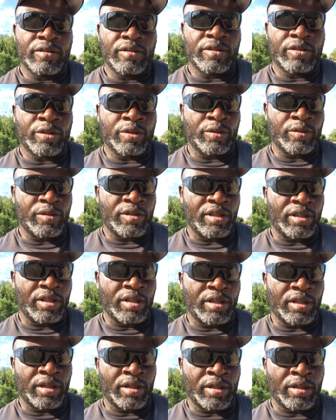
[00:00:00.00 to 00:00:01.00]

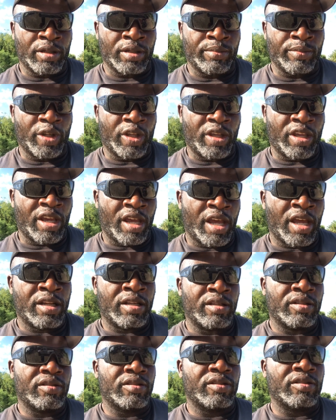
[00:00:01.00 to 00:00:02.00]
the
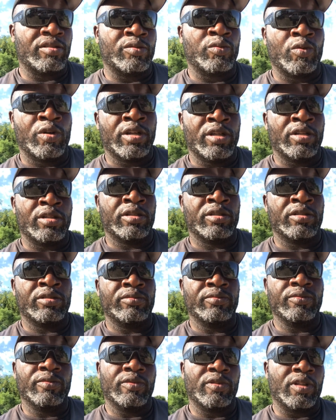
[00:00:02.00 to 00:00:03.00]
mechanics as
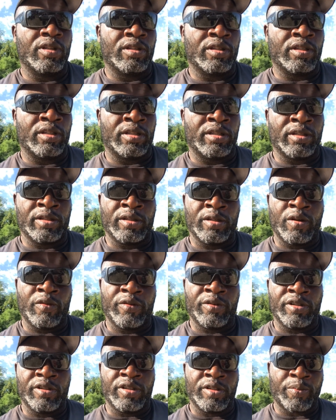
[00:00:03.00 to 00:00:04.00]
well
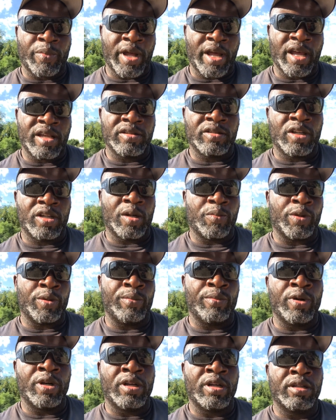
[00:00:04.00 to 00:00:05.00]
over these past couple
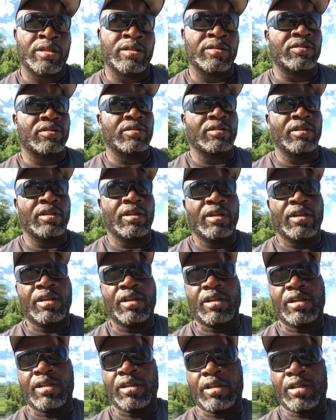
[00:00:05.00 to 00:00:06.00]
of months.
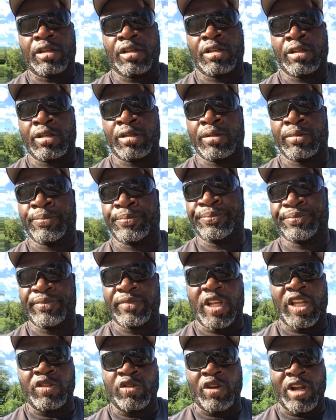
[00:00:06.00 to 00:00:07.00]

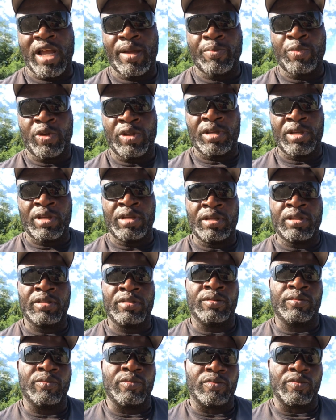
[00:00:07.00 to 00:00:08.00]
I drop in
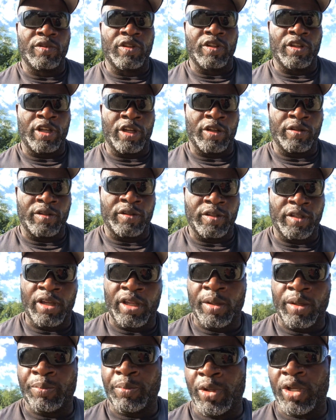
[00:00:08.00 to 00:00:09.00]
and just
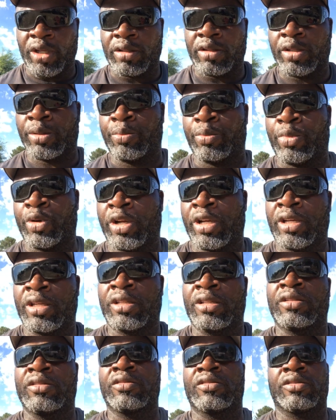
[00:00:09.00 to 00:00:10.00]
kind of pick their
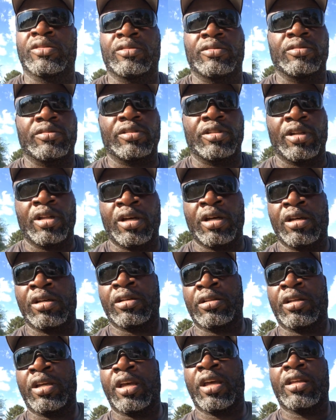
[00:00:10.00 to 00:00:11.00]
brains and
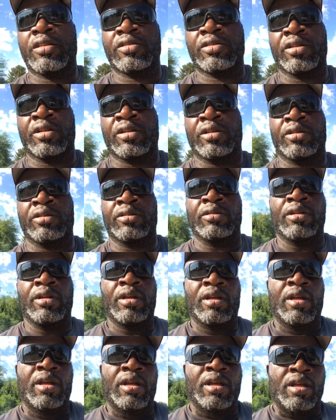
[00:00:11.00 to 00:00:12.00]
all that. So
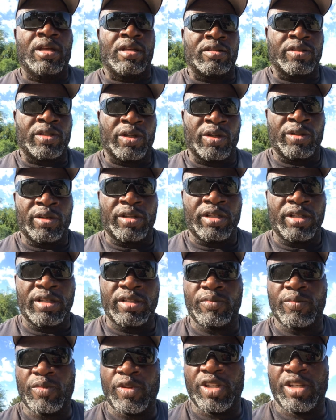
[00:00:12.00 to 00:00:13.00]

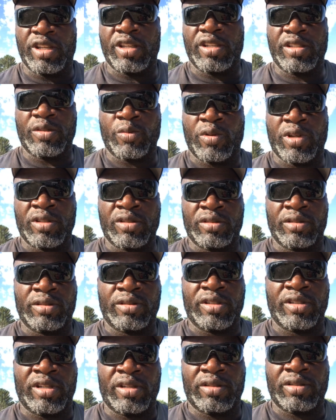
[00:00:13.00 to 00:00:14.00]
this
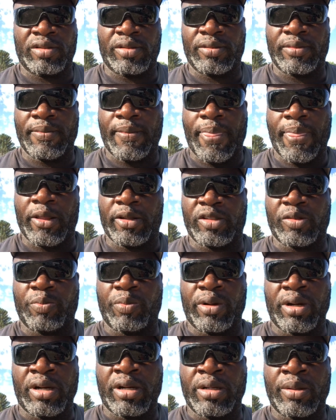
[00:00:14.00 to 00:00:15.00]
wasn't just a
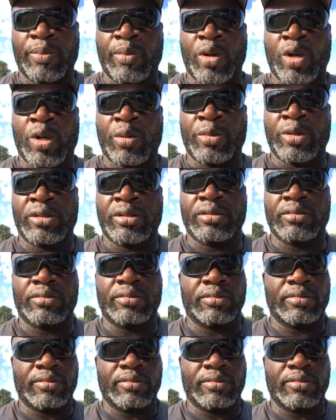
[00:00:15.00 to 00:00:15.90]
spur of the moment